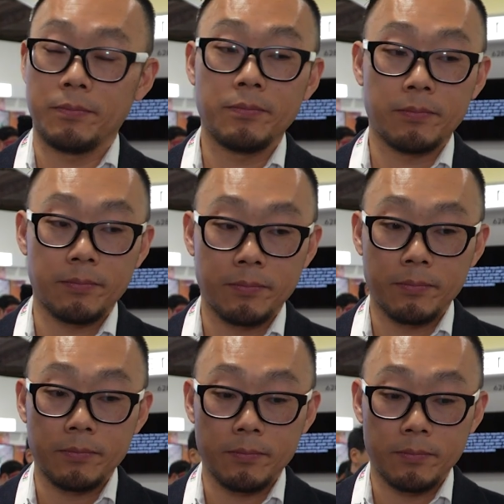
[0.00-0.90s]

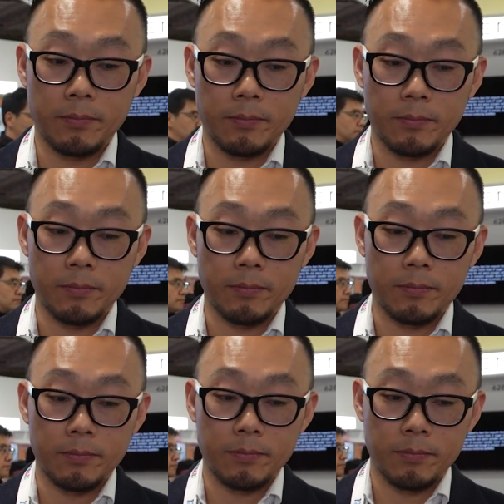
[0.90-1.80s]

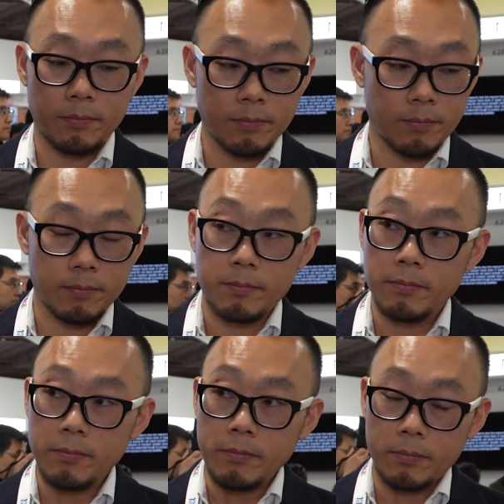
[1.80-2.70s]
(silent)